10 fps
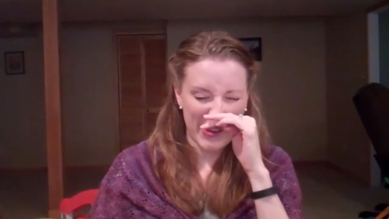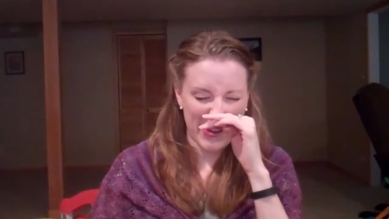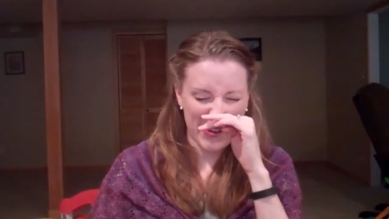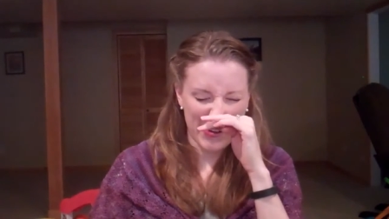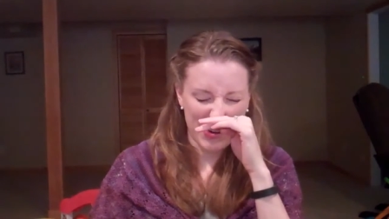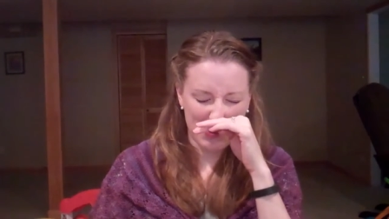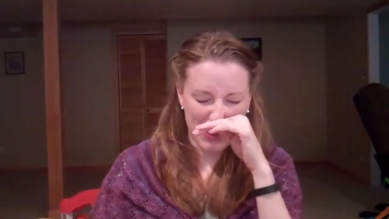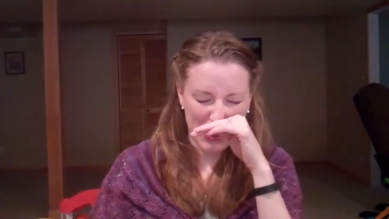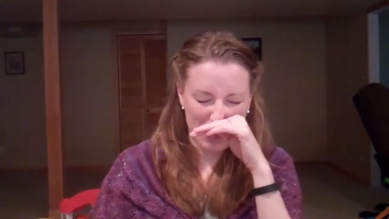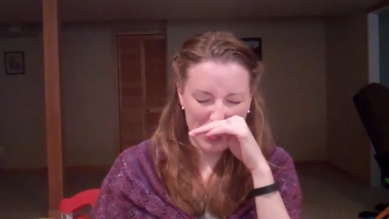Oh, and I'm
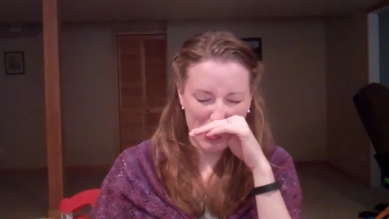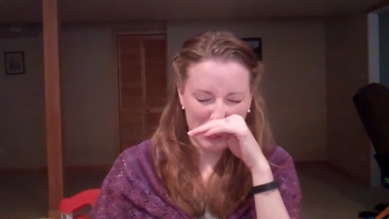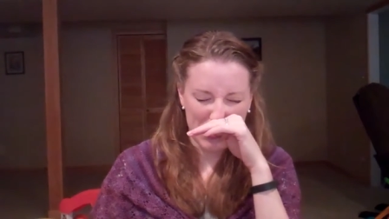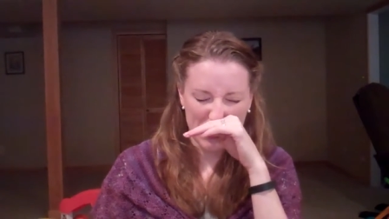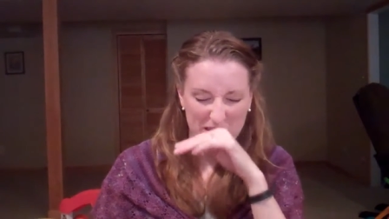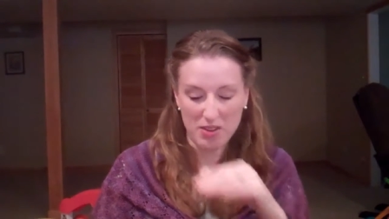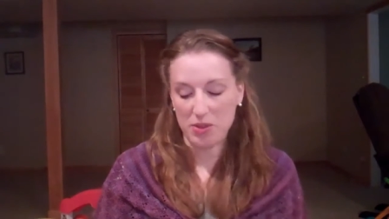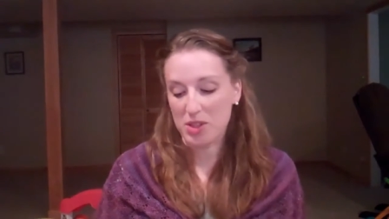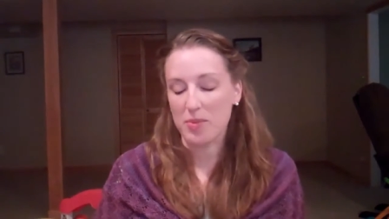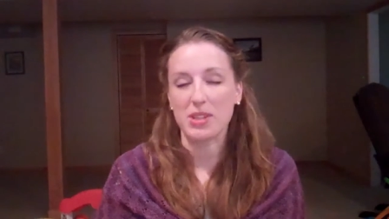sorry, my nose is running
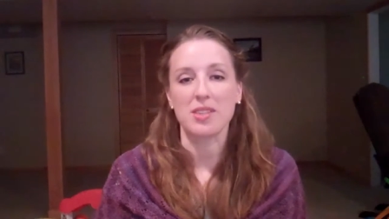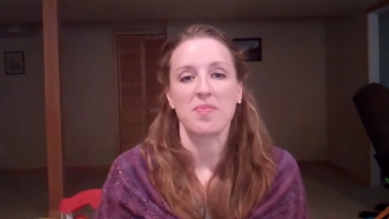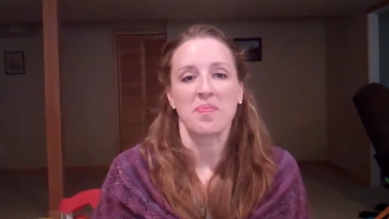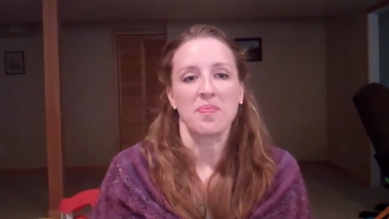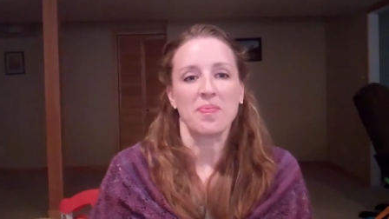for some reason.